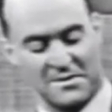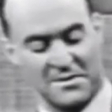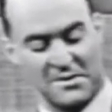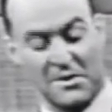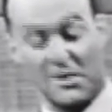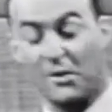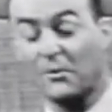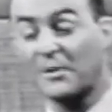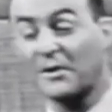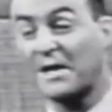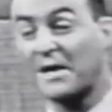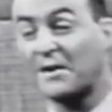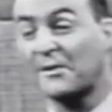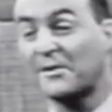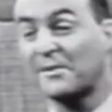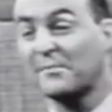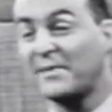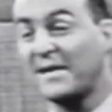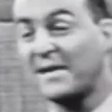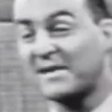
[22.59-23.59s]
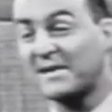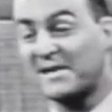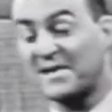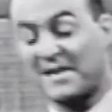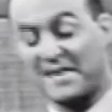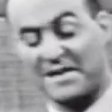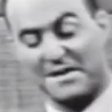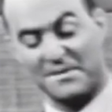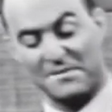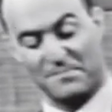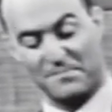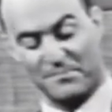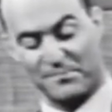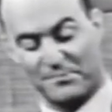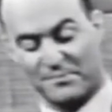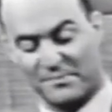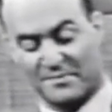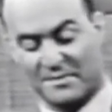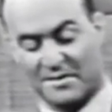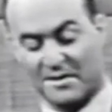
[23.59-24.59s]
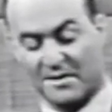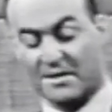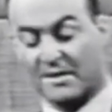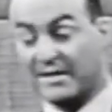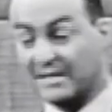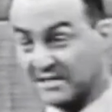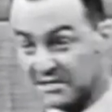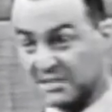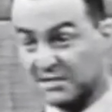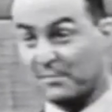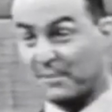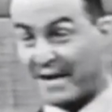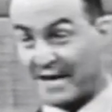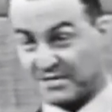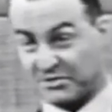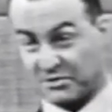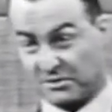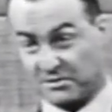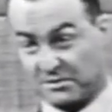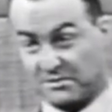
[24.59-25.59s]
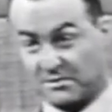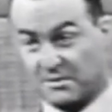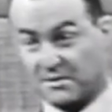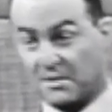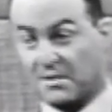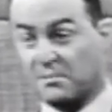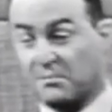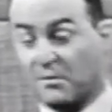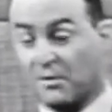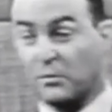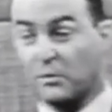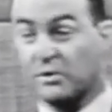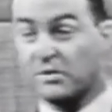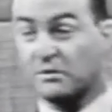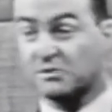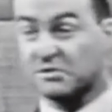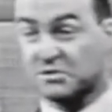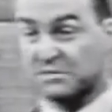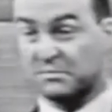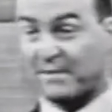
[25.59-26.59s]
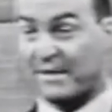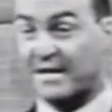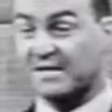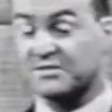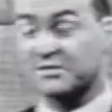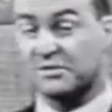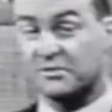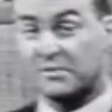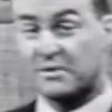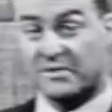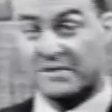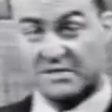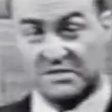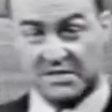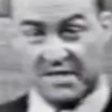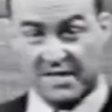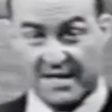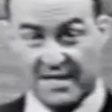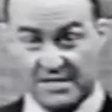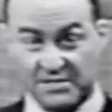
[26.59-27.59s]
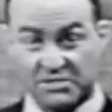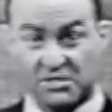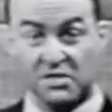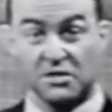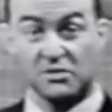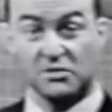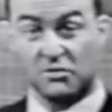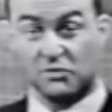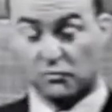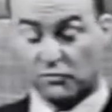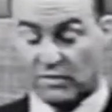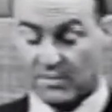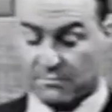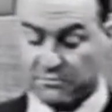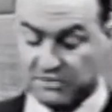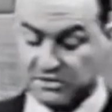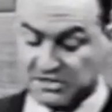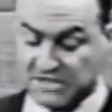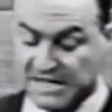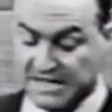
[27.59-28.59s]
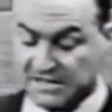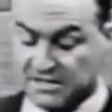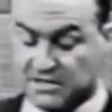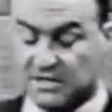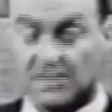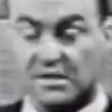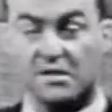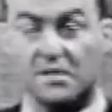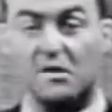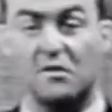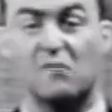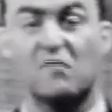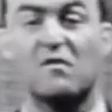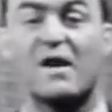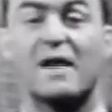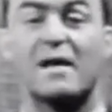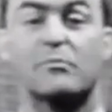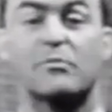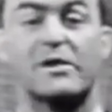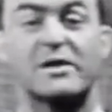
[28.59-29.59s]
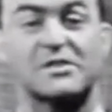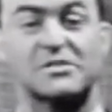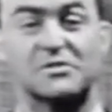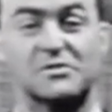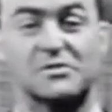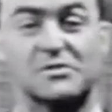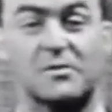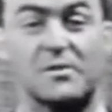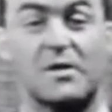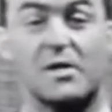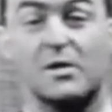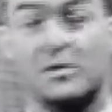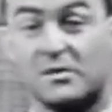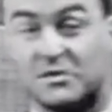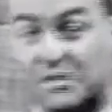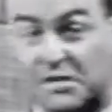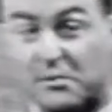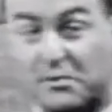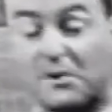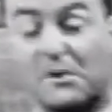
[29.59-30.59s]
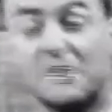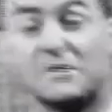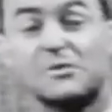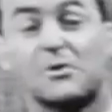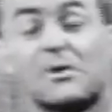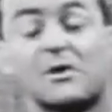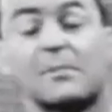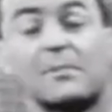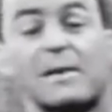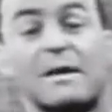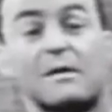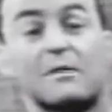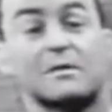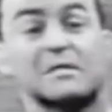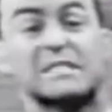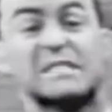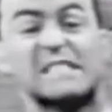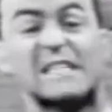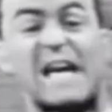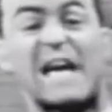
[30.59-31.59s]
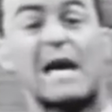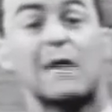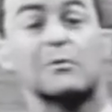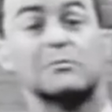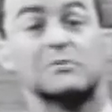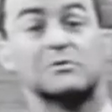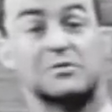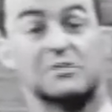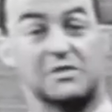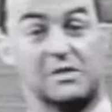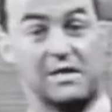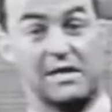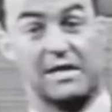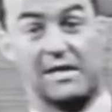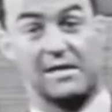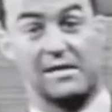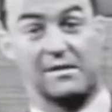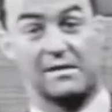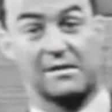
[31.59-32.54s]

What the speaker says: No, we're not going to bake a cake. There's a spatula, but we'll use the spatula in this case to represent vibrations. See, we're going to talk about sound today